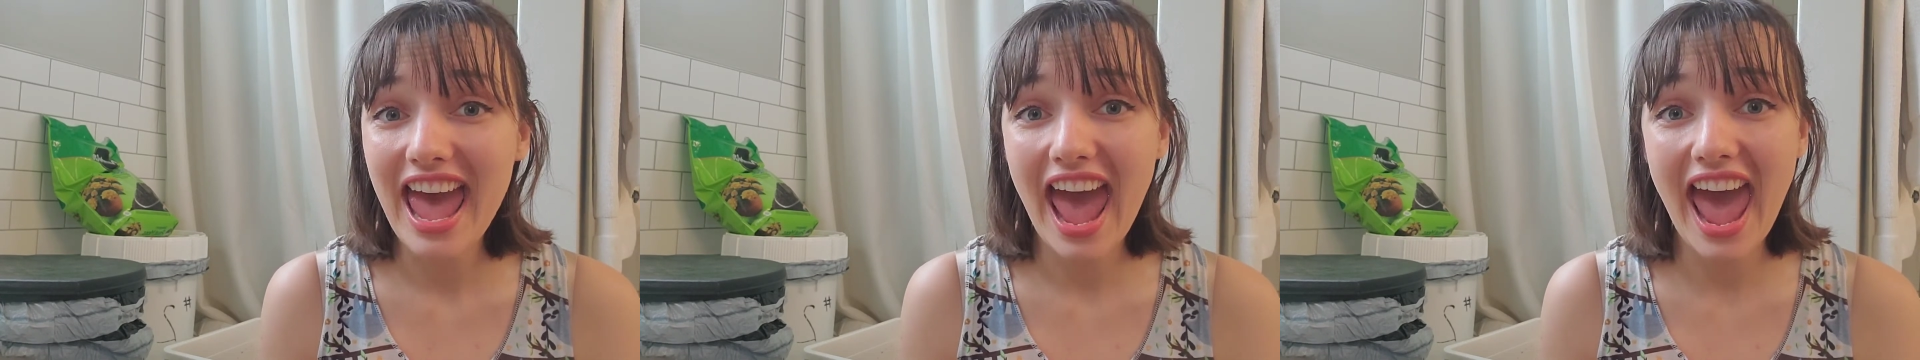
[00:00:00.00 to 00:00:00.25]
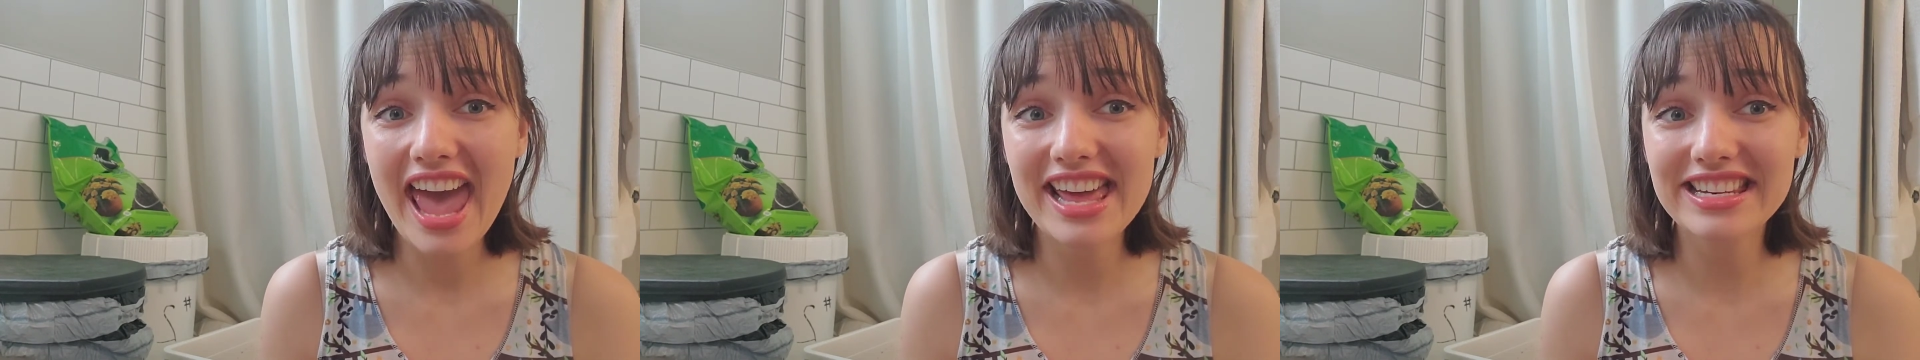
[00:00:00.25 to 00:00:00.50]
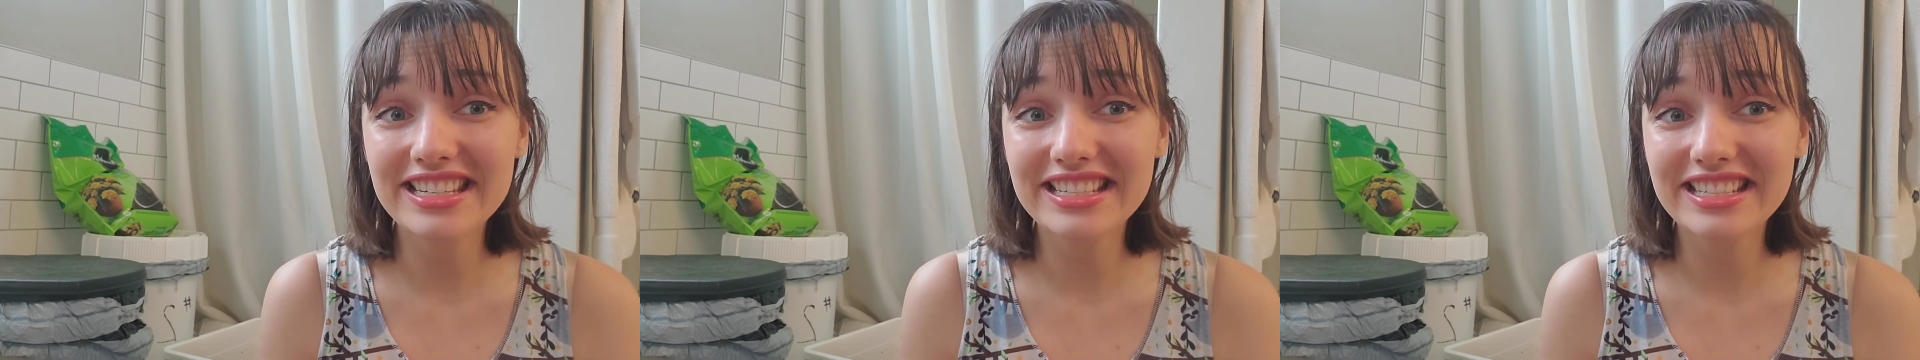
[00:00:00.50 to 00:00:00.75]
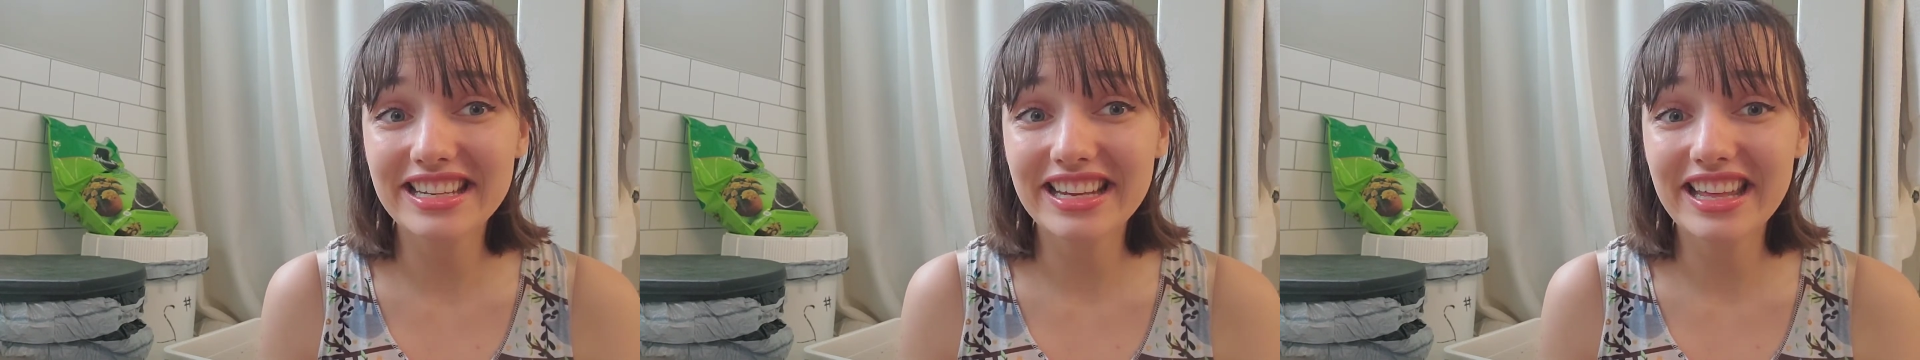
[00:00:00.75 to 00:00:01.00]
And
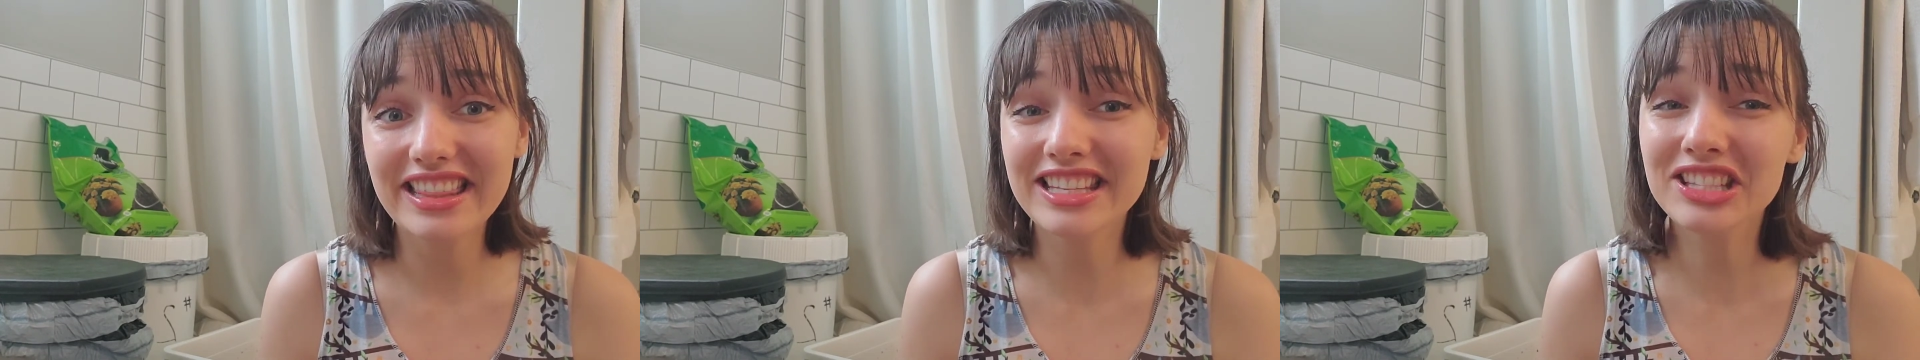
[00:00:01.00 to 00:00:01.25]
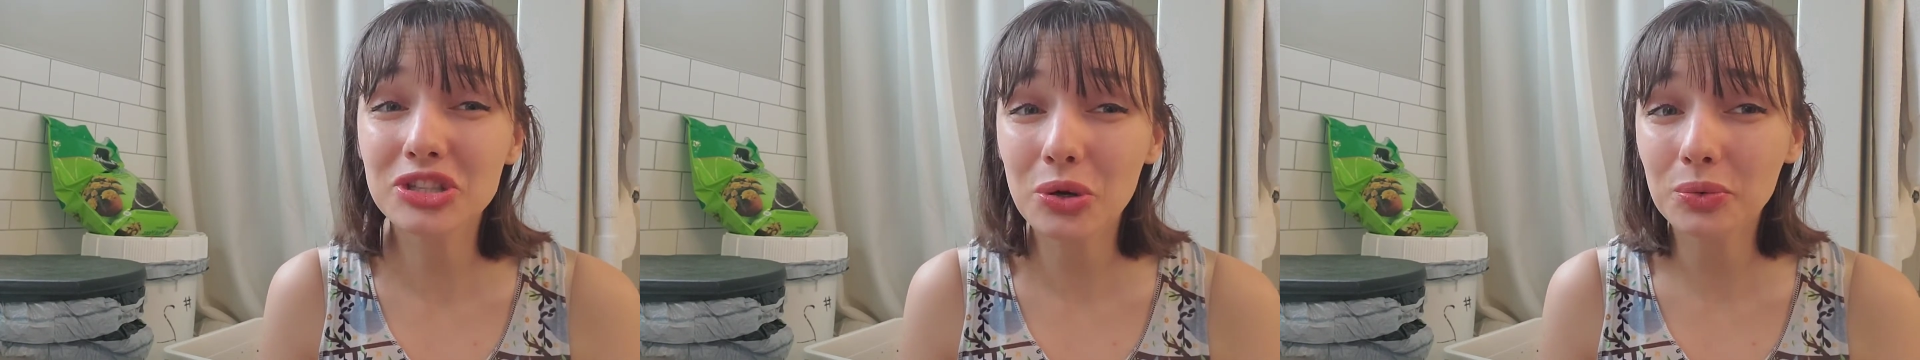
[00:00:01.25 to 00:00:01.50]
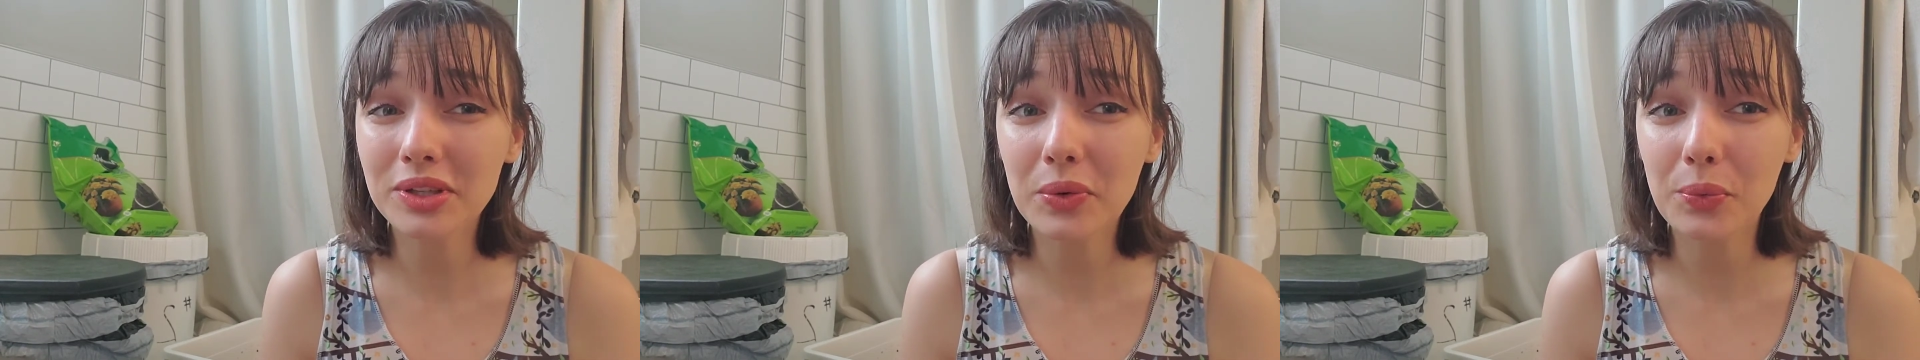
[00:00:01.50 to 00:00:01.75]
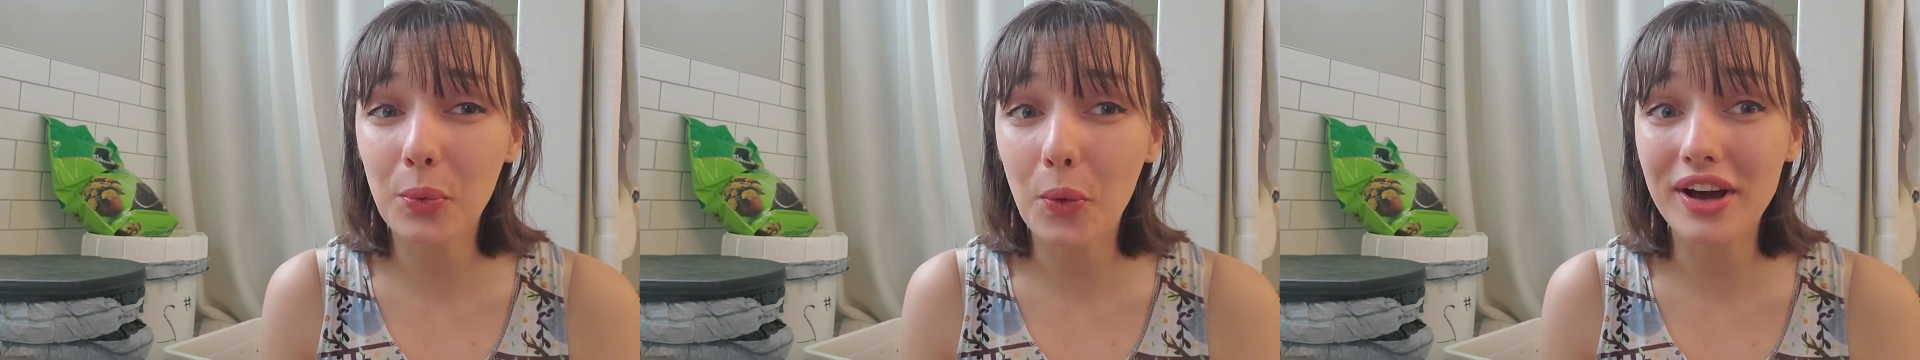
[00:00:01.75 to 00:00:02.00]
this is only
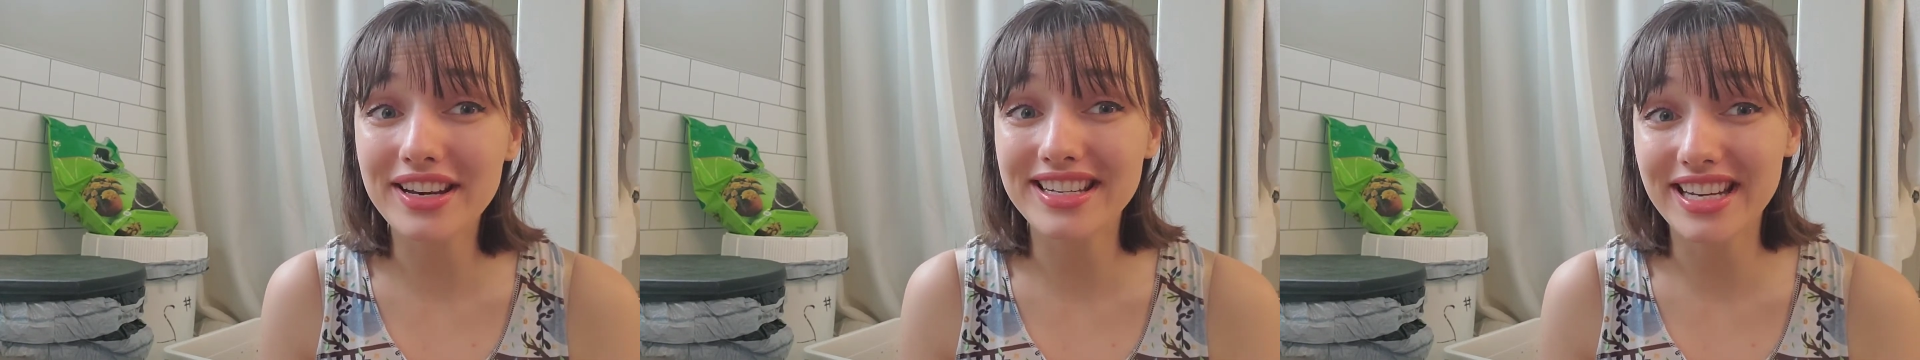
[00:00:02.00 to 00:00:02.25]
1